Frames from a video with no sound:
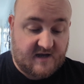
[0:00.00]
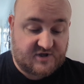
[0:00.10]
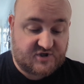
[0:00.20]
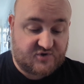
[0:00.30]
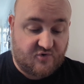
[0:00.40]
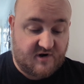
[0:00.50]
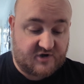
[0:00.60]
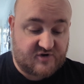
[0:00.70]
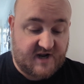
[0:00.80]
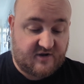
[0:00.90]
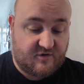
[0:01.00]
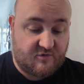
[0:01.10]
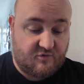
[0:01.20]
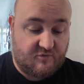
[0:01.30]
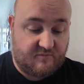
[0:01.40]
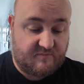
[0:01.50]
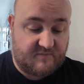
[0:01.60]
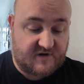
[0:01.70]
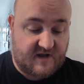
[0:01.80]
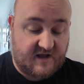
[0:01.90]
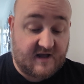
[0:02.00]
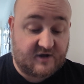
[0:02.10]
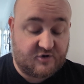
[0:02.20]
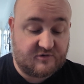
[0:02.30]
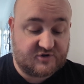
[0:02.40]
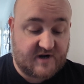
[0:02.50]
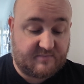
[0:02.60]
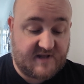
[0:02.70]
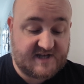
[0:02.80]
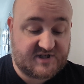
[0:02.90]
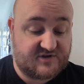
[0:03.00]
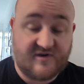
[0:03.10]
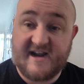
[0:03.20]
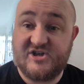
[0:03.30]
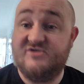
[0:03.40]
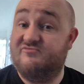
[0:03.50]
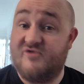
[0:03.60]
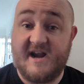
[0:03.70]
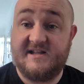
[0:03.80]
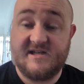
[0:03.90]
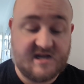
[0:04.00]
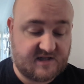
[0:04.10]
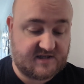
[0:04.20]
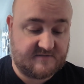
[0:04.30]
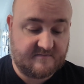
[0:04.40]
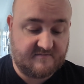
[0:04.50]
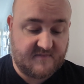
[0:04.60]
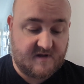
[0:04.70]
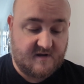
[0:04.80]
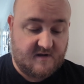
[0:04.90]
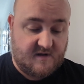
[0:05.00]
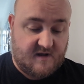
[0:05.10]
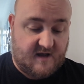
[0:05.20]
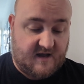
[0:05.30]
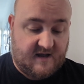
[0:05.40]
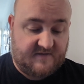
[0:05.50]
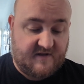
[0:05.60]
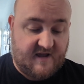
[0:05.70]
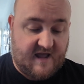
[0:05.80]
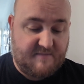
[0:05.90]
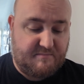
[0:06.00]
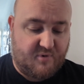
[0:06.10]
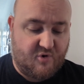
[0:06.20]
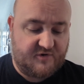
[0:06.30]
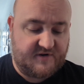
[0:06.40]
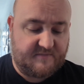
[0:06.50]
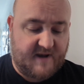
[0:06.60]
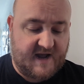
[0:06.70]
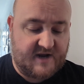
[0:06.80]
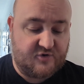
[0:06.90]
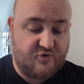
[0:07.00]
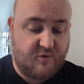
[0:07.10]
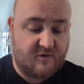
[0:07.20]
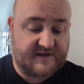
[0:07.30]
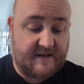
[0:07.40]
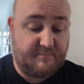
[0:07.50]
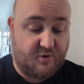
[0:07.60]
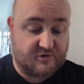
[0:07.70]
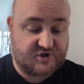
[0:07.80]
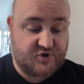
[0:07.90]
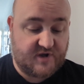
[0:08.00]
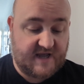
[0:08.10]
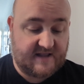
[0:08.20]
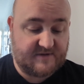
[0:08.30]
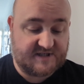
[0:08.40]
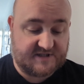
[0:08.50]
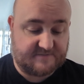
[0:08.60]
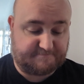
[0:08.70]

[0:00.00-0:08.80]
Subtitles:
Store in a cool and dry place. Direction, ready to eat. And imported by New World Imports UK Limited